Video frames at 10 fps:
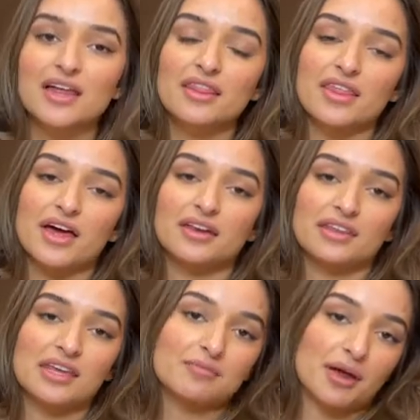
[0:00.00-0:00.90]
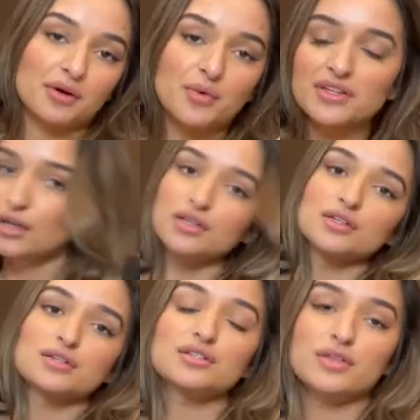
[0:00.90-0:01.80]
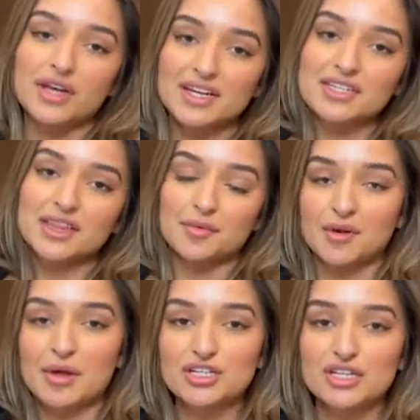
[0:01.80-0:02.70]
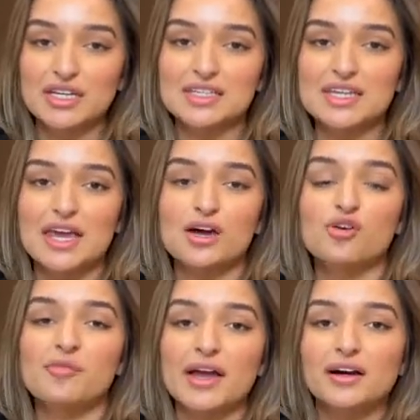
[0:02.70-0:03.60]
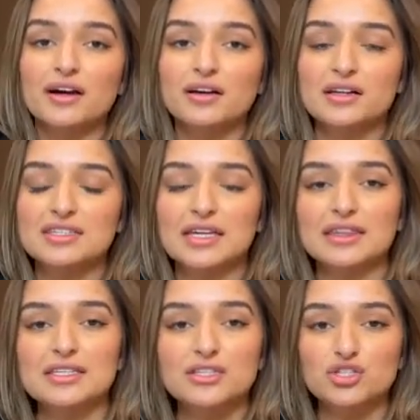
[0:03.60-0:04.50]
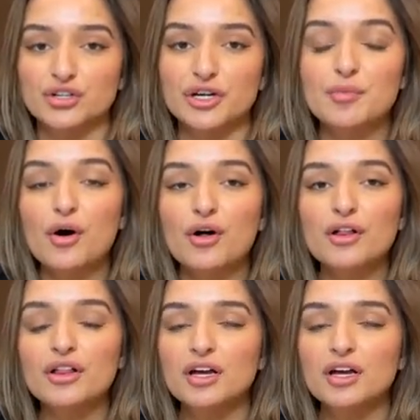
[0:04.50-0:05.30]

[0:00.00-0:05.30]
than the metal ones. So the next thing I'm gonna mention is a Omega. It's like this trick ball.